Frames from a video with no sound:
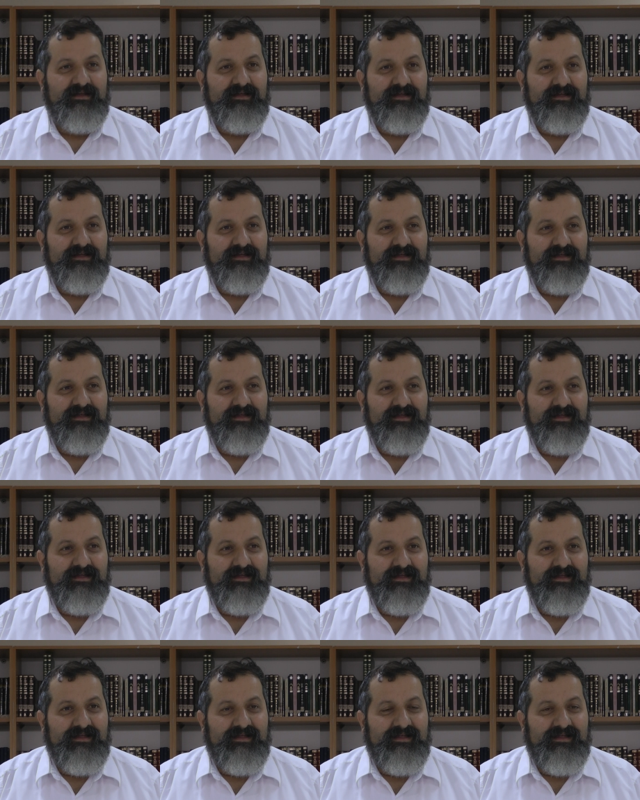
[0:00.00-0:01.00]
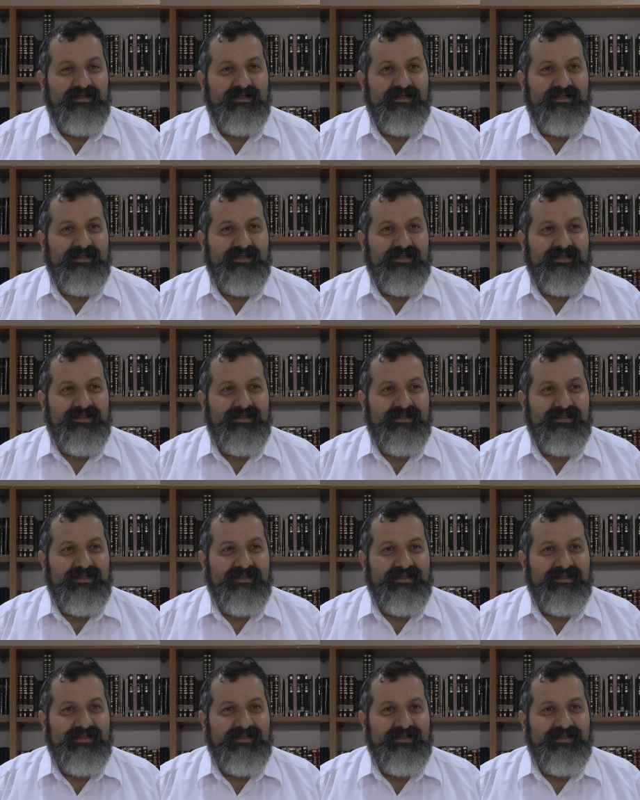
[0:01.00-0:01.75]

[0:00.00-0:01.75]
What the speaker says: (no one is talking)